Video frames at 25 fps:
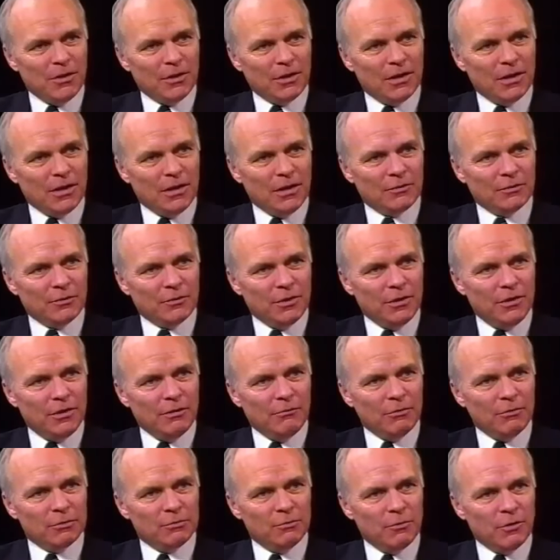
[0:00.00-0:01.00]
of the country
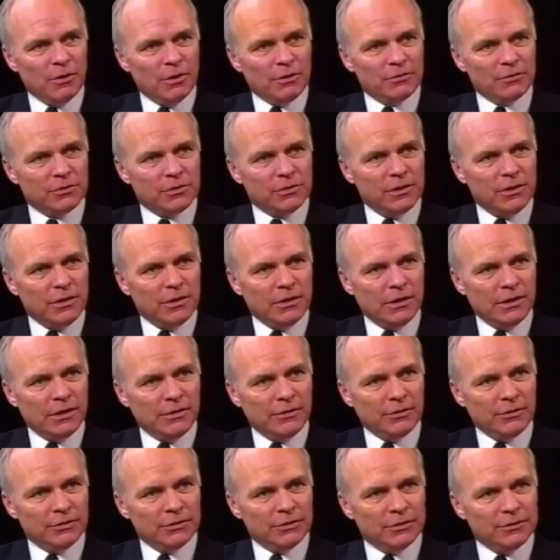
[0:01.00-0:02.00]
that was more interested in
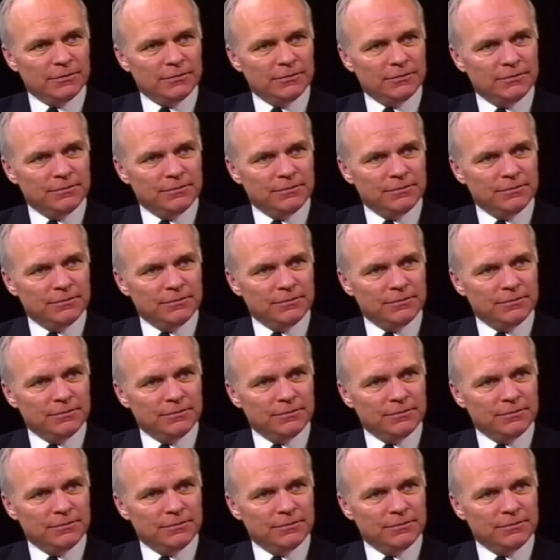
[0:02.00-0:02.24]
others?